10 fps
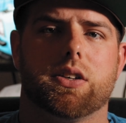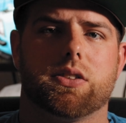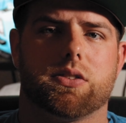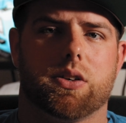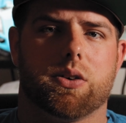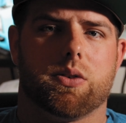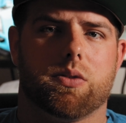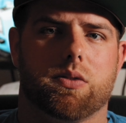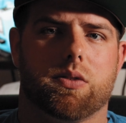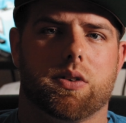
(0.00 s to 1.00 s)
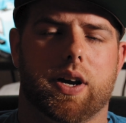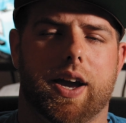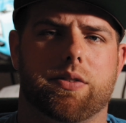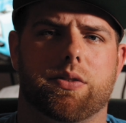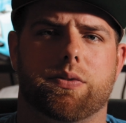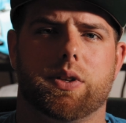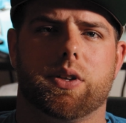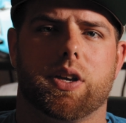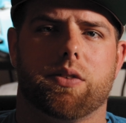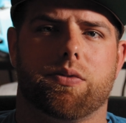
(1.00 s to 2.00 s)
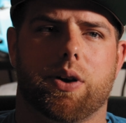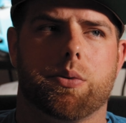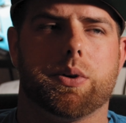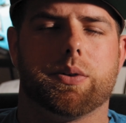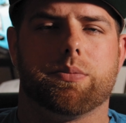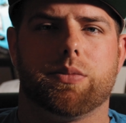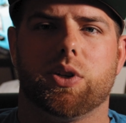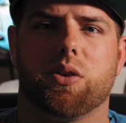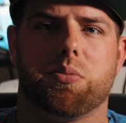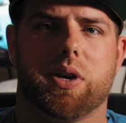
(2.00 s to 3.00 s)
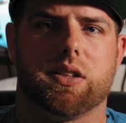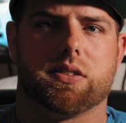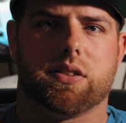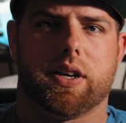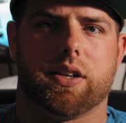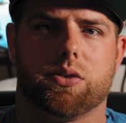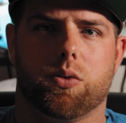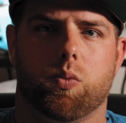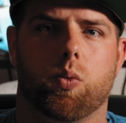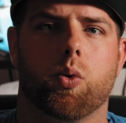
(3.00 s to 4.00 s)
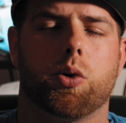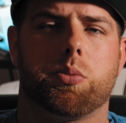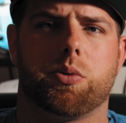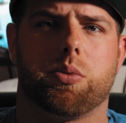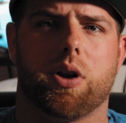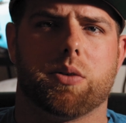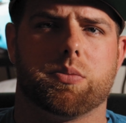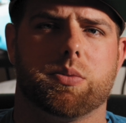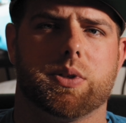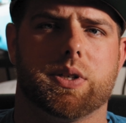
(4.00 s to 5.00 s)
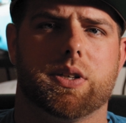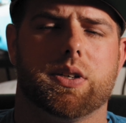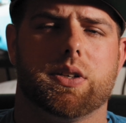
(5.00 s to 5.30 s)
So I have a feeling if I would have, made this light a little warmer probably,